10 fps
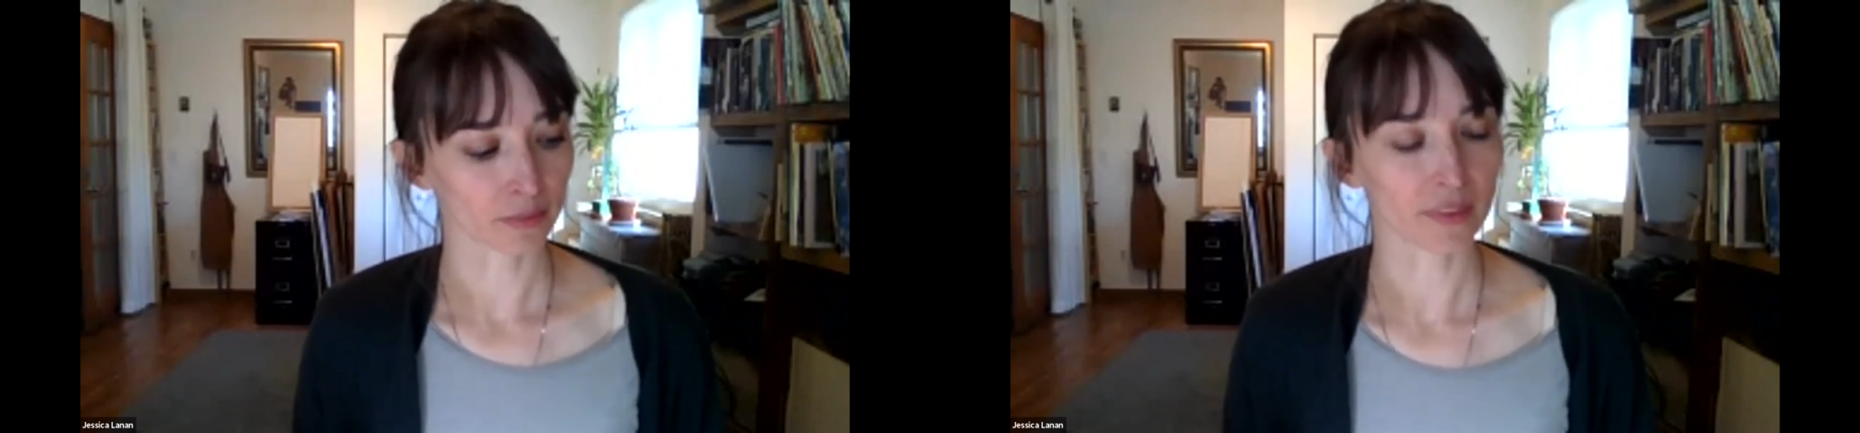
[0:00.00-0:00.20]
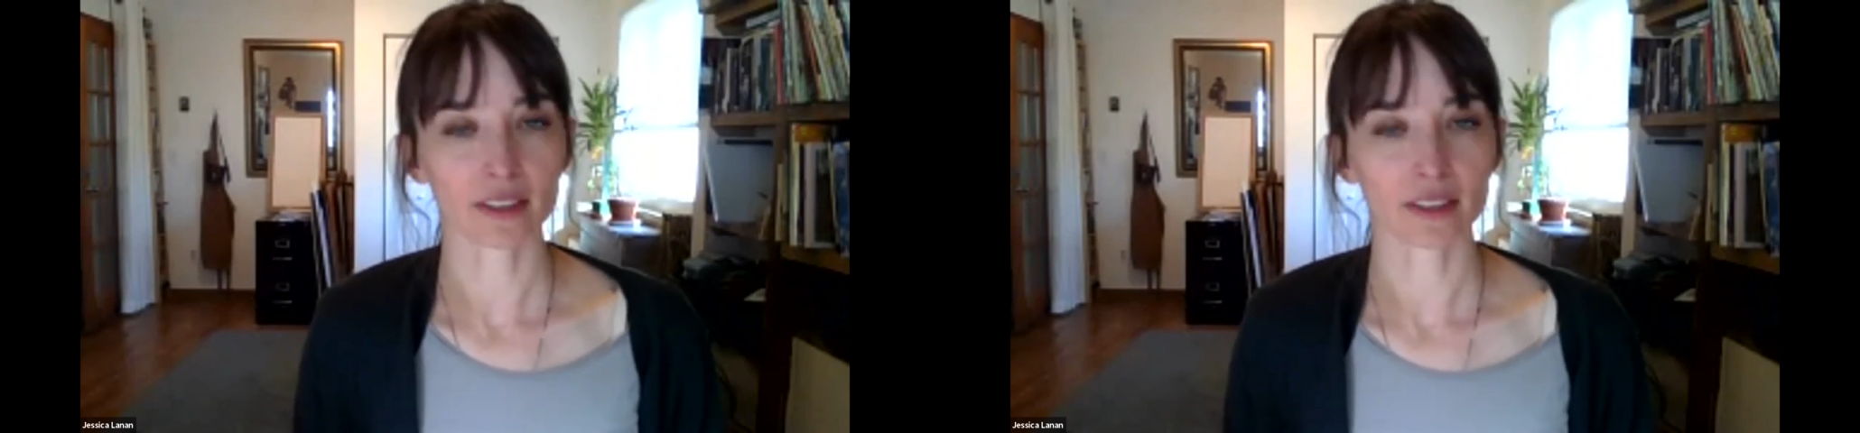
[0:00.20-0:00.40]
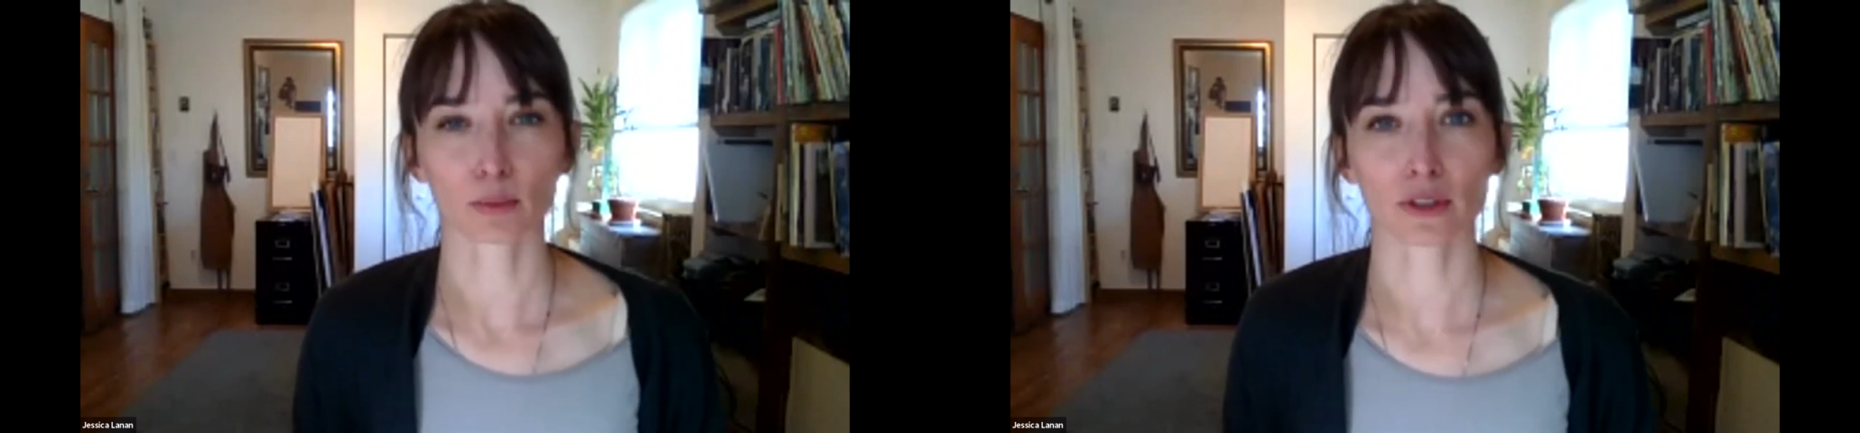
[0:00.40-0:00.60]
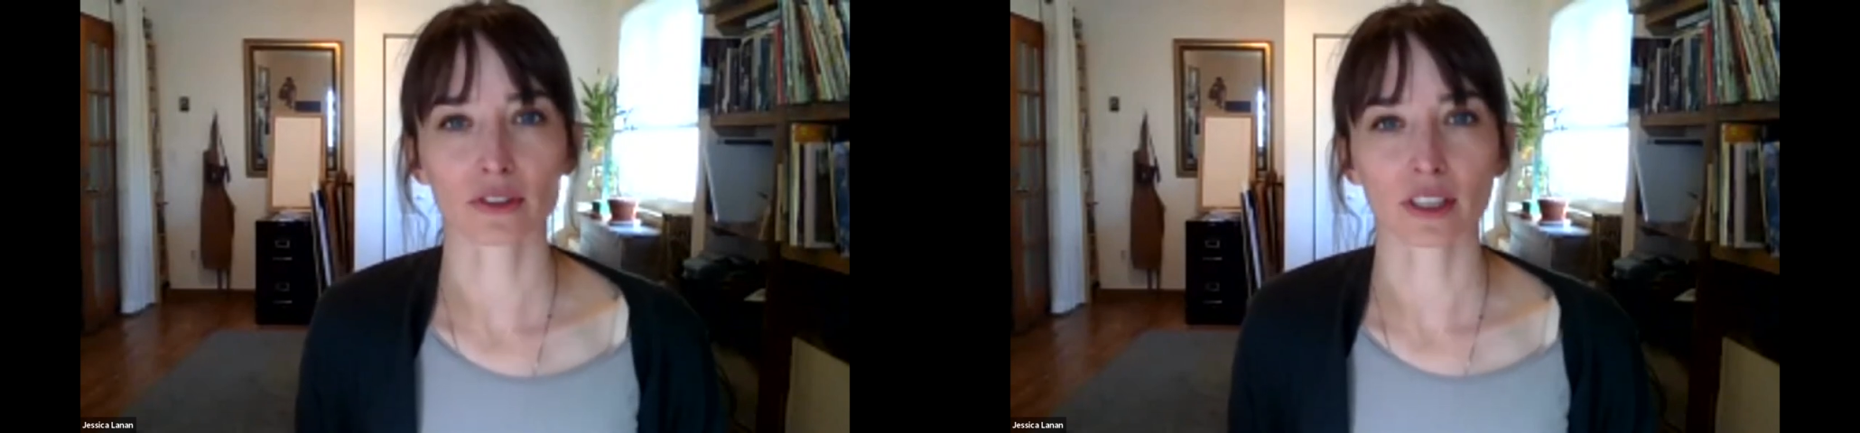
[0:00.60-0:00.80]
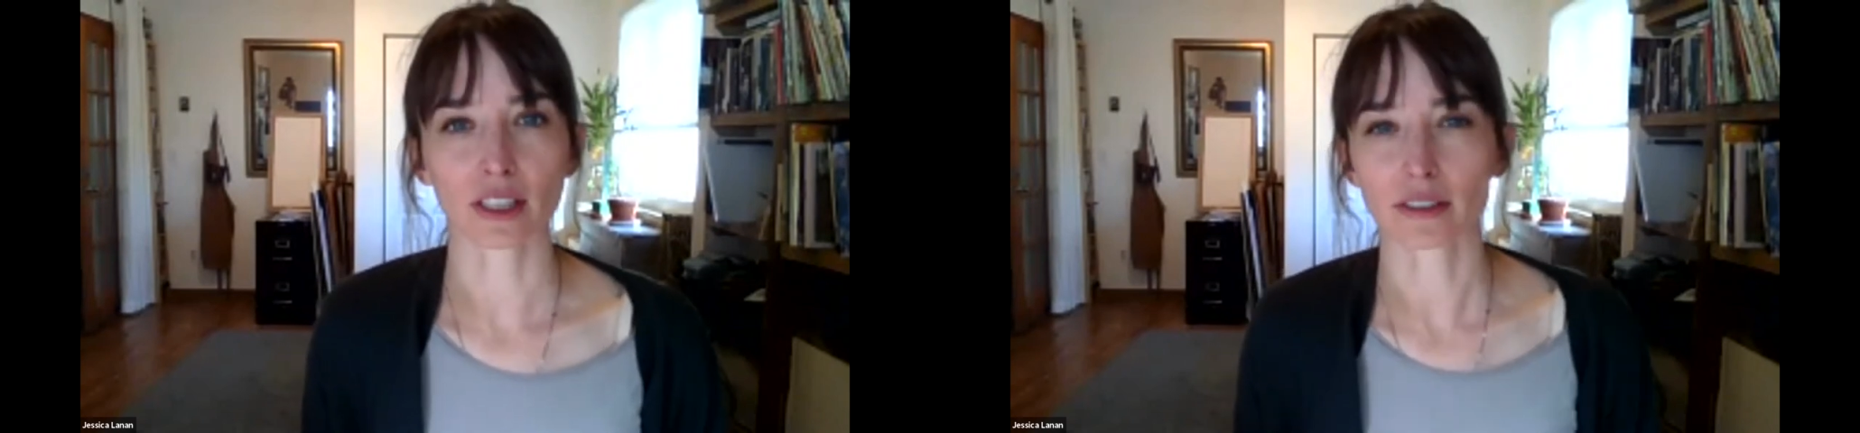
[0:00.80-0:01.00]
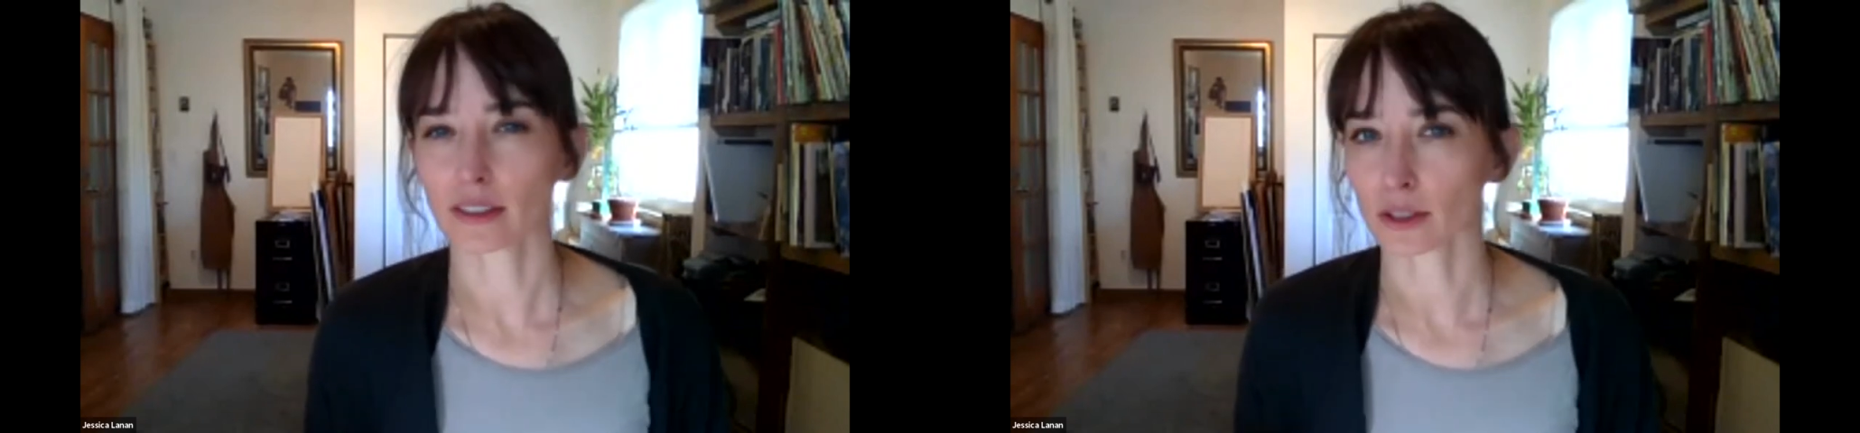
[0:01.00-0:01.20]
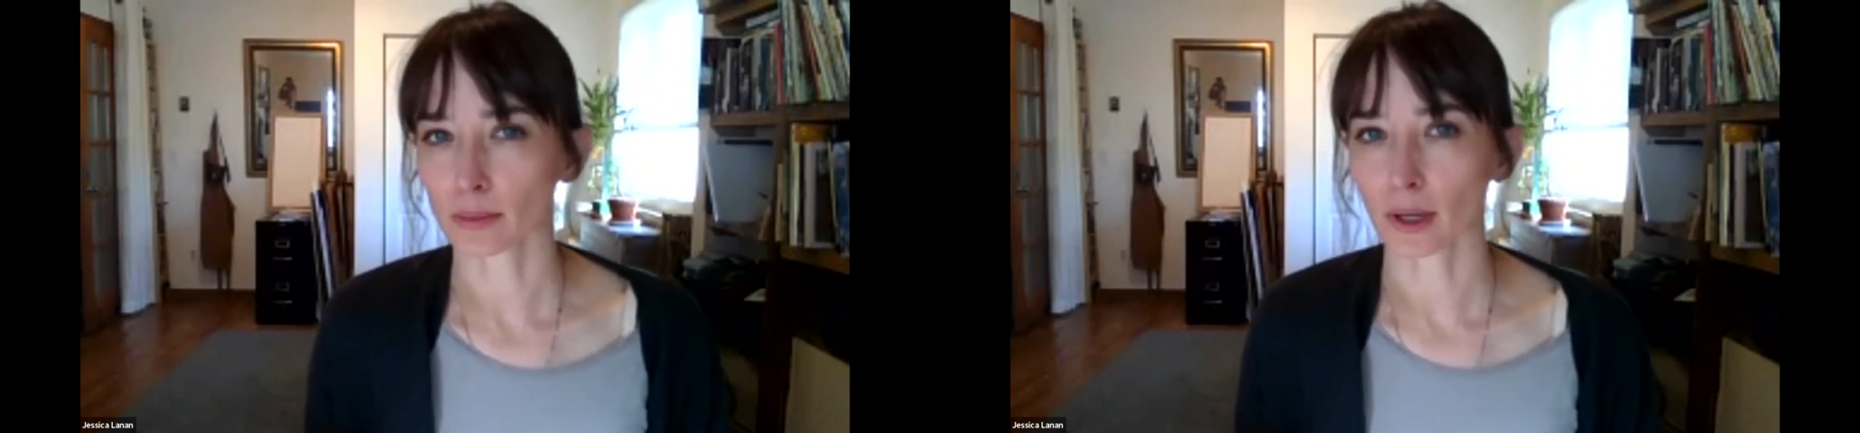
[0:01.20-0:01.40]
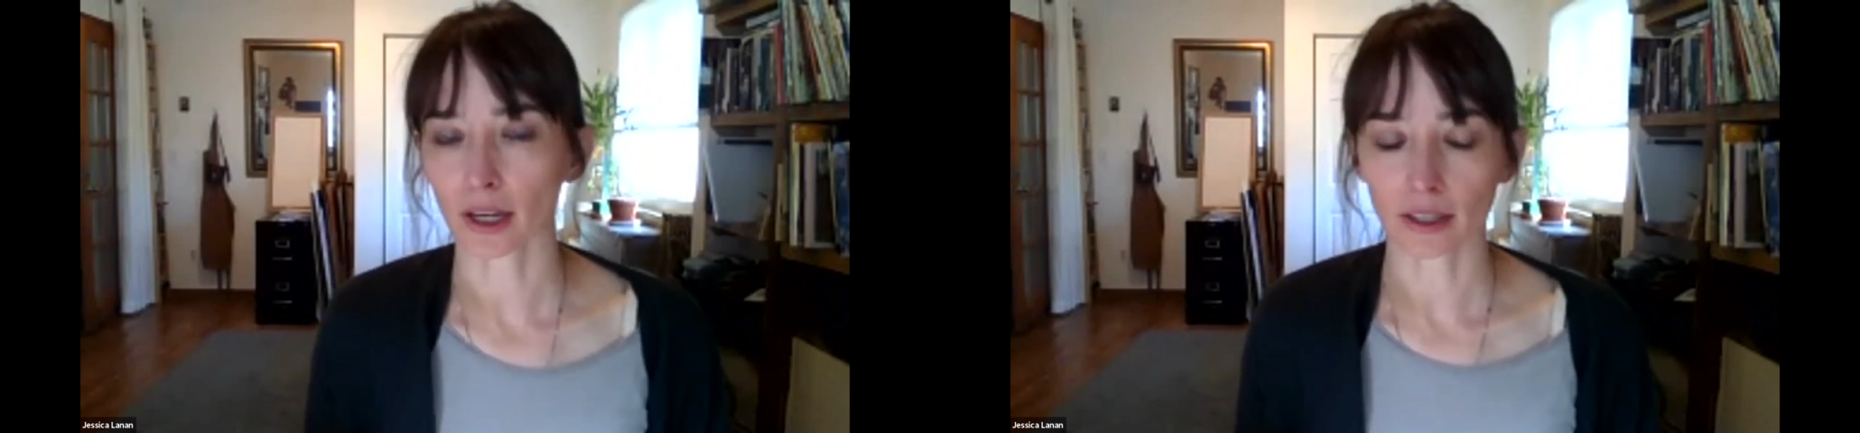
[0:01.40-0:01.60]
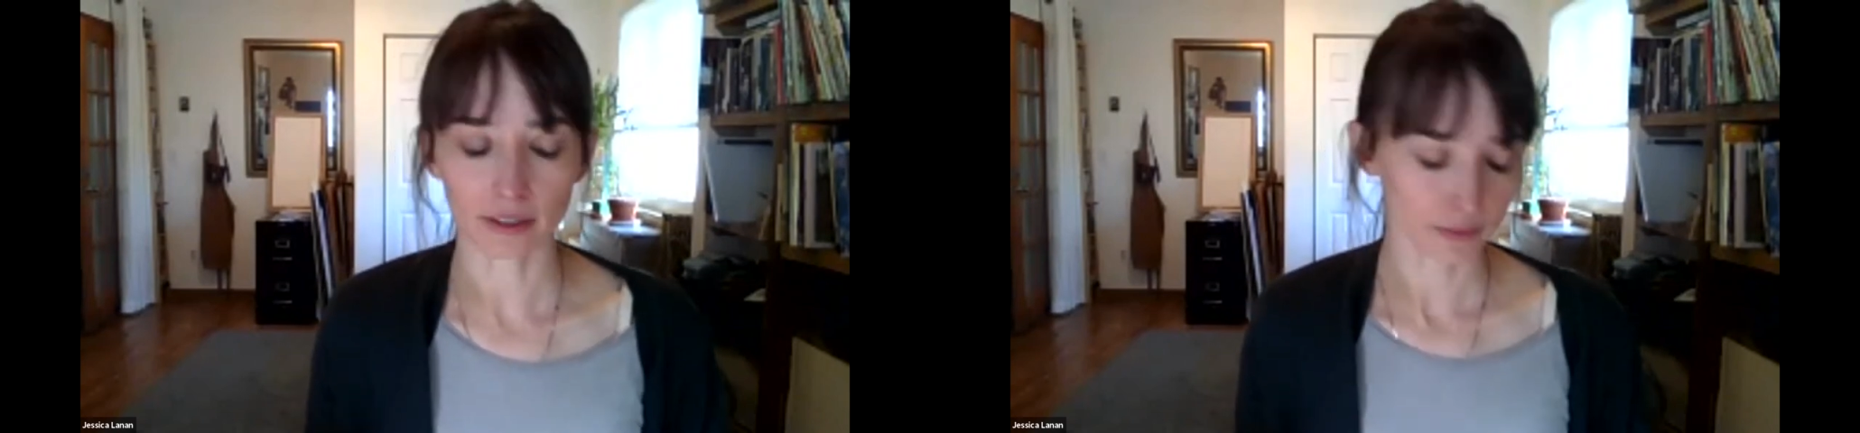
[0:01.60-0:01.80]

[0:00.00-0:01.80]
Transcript: that's almost the easier part.